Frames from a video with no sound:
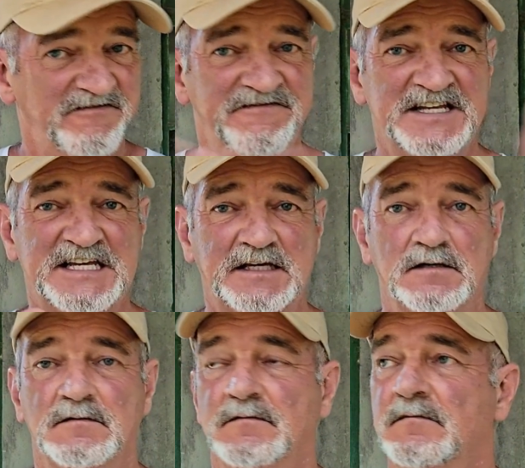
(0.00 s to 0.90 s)
Fini.
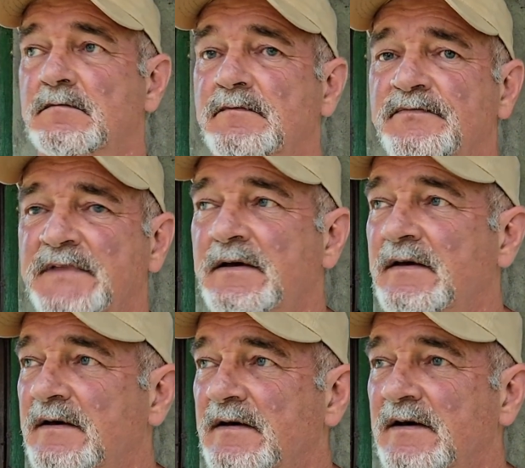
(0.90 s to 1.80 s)

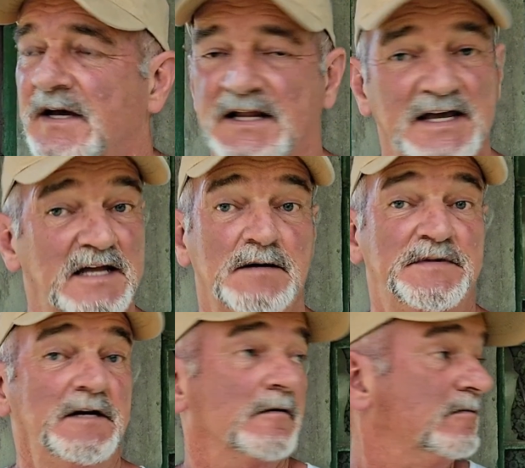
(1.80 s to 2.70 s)
And I end up
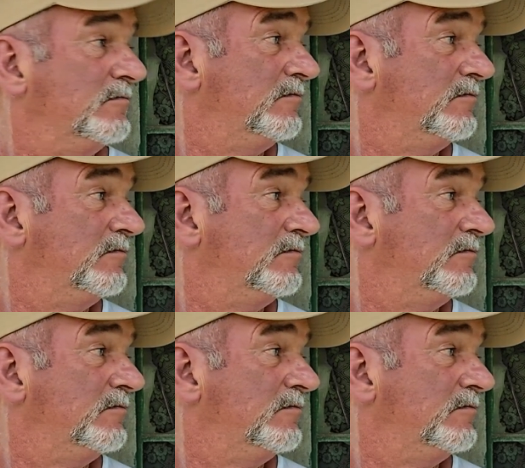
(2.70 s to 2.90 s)
here,